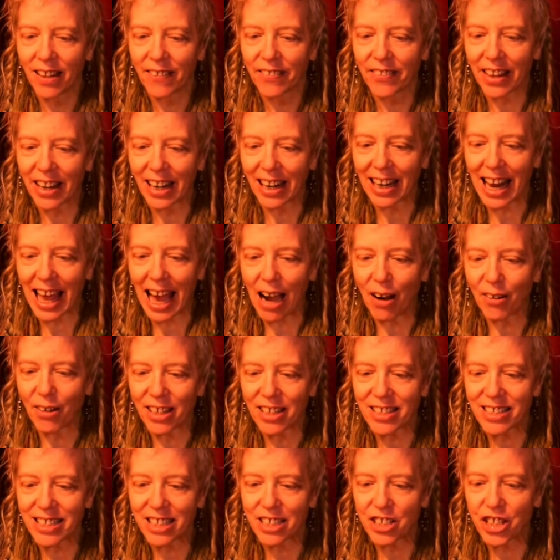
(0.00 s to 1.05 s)
that allowed
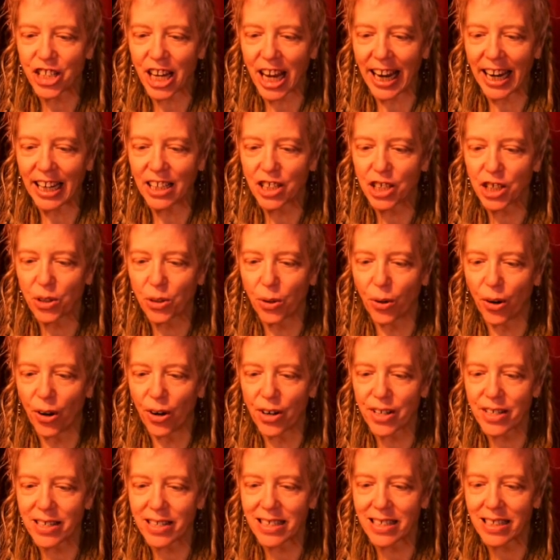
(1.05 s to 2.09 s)
us to change
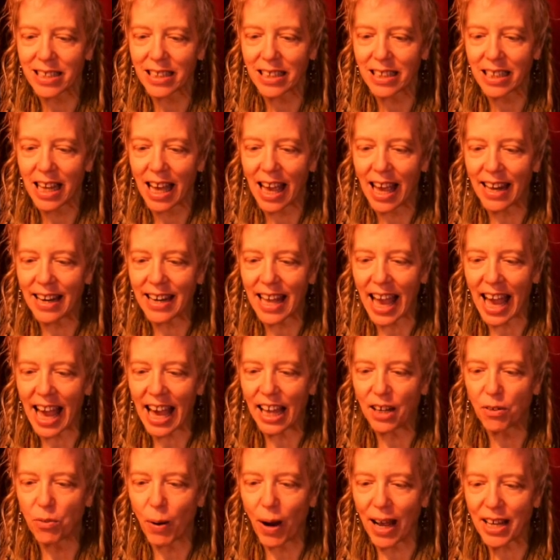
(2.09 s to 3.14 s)
course and
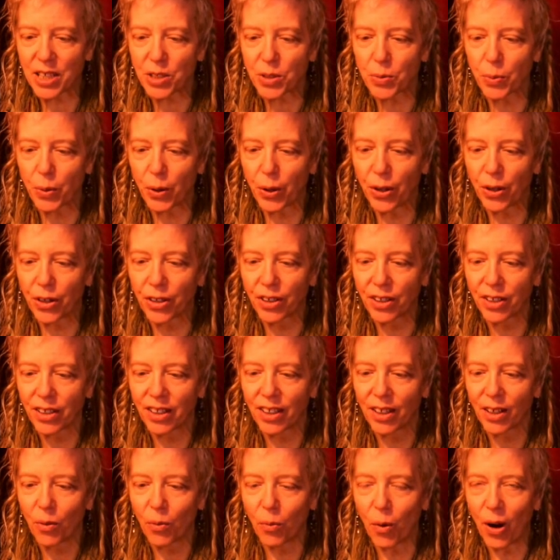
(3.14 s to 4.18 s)
head westward
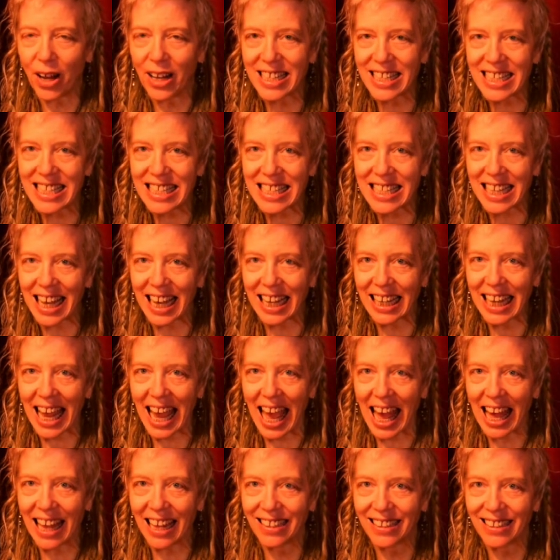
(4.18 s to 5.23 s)
once
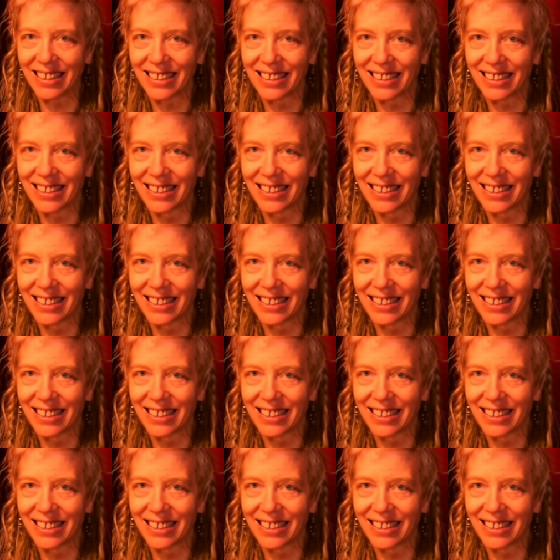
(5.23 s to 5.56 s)
again.